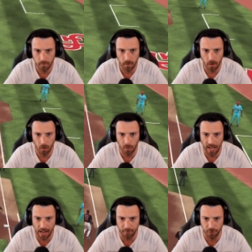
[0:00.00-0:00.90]
Oh,
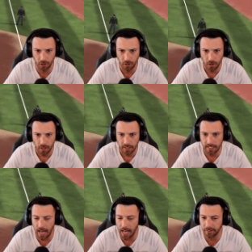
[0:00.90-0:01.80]
Hafner
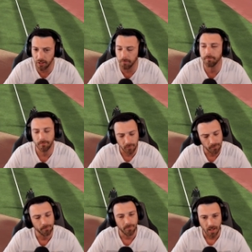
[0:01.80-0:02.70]
got the...
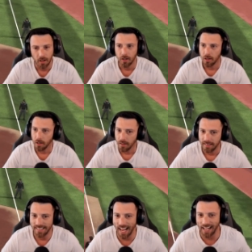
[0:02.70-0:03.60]

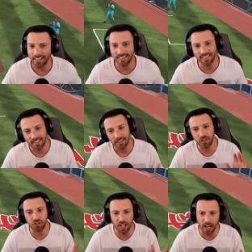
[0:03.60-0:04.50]
Nice. The
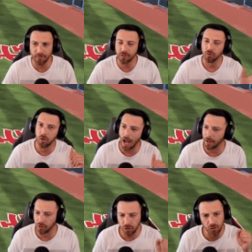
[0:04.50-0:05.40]
shift.
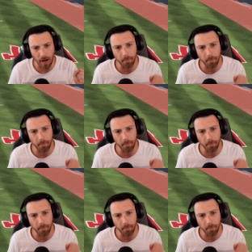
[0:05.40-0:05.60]
Rogers, great